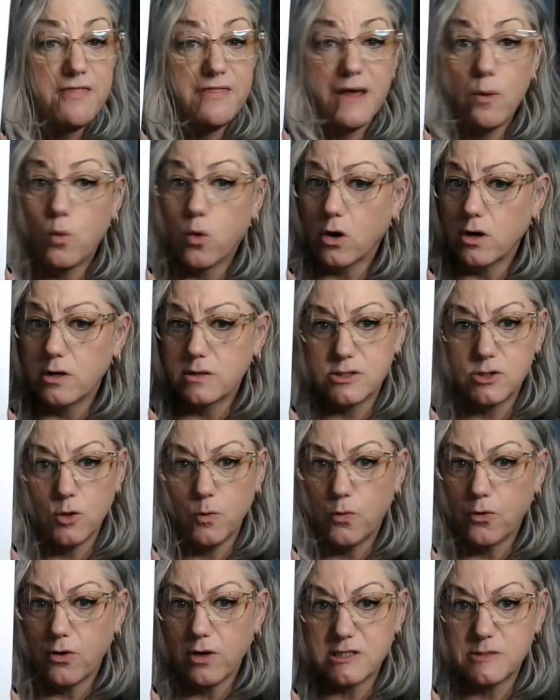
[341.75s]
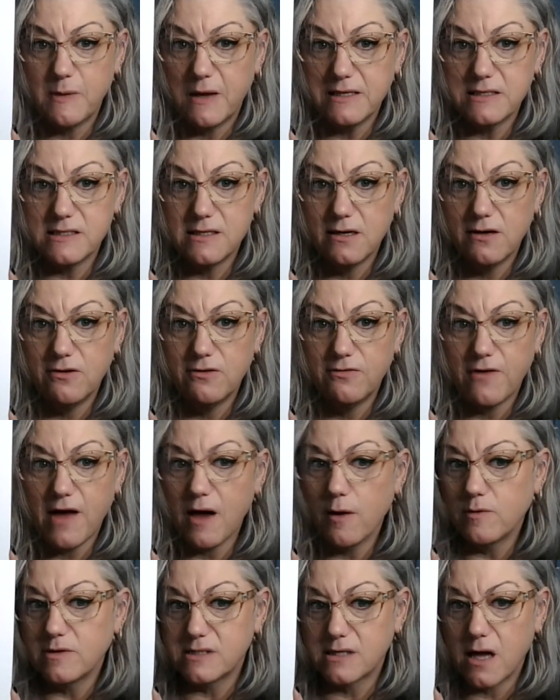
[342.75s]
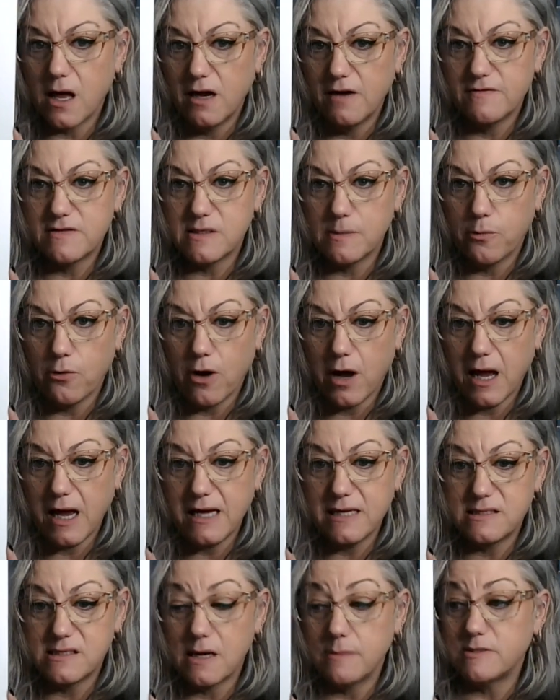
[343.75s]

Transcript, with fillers: They weren't super expensive. I was kind of surprised.